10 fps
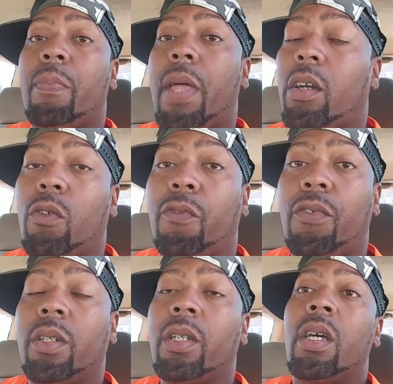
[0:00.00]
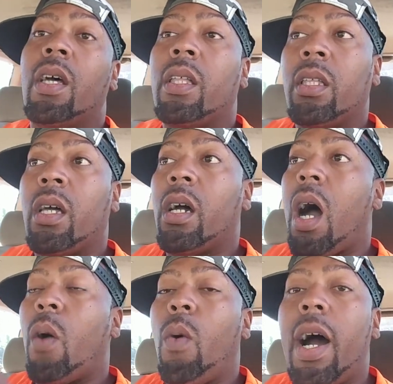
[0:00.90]
I'm not gonna front.
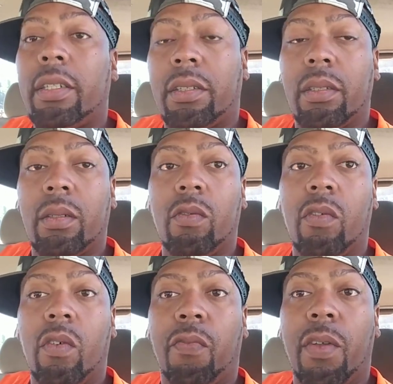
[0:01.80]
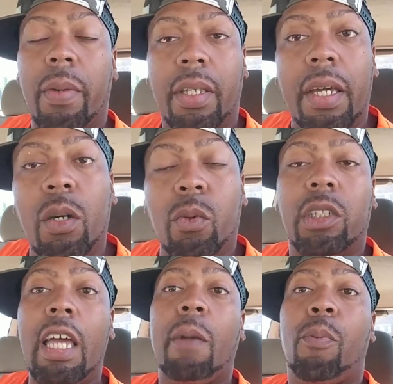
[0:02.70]
I watched from the beginning was
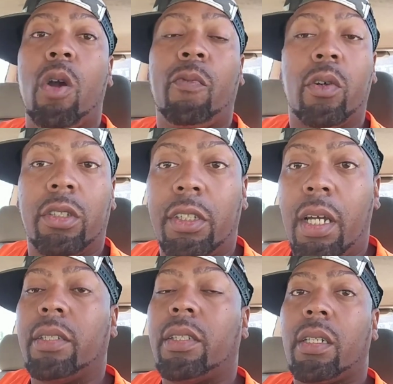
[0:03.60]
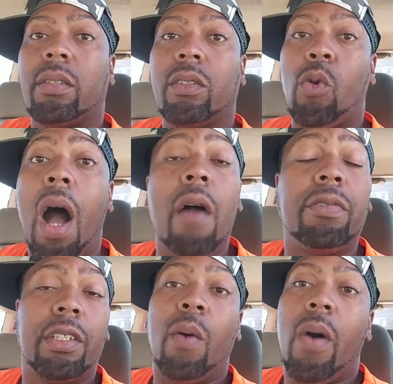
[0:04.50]
Jack Boy versus John John. So
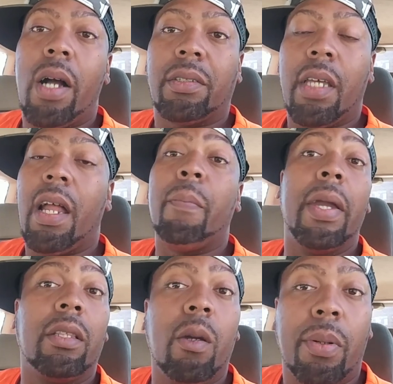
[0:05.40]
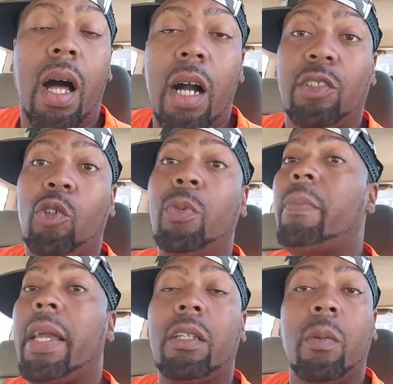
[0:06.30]
obviously I watched that. I made the blog. So me
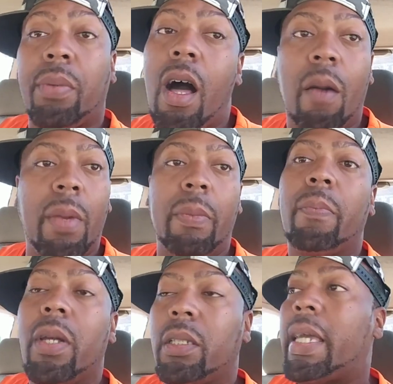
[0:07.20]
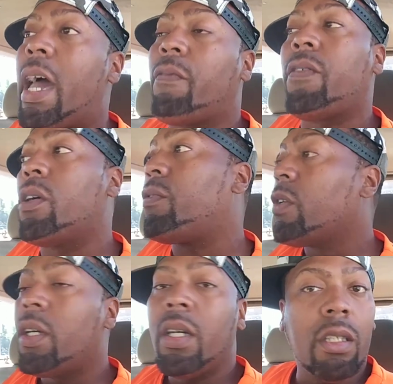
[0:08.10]
making the blog made me miss half of
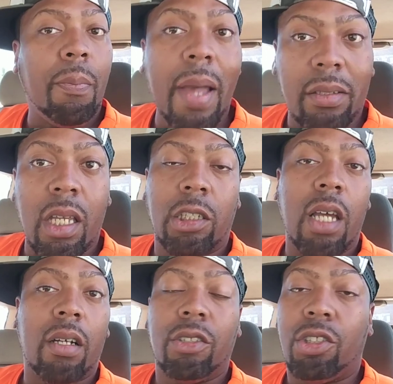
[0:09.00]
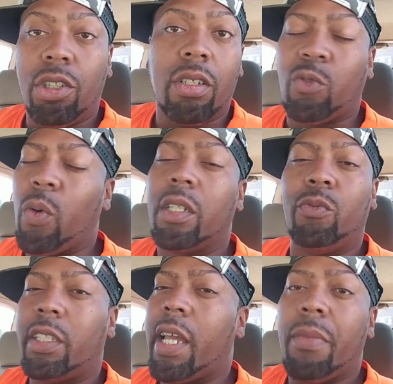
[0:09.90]
the Pat Stay Shotgun Suge. That's why I
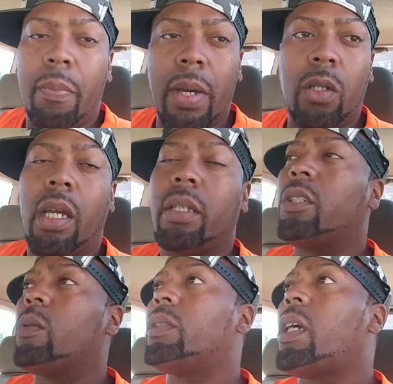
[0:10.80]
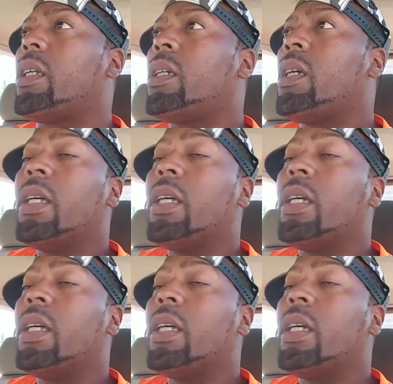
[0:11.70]
didn't recap that battle yet. You know what I'm saying?